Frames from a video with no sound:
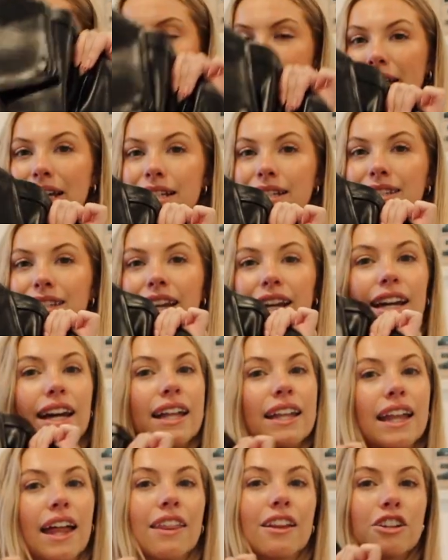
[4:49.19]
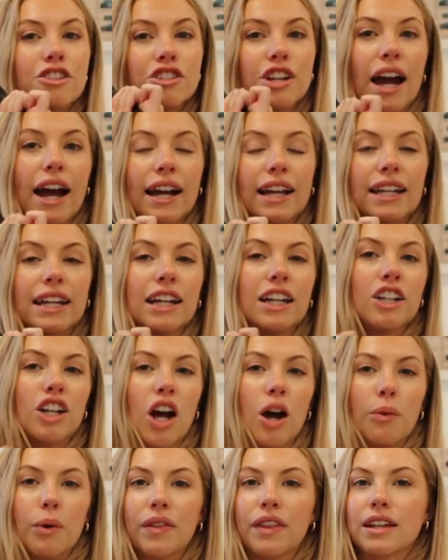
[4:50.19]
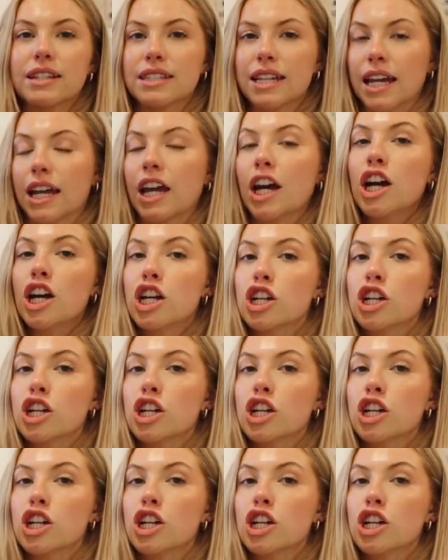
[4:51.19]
basic leather jacket, not one that's like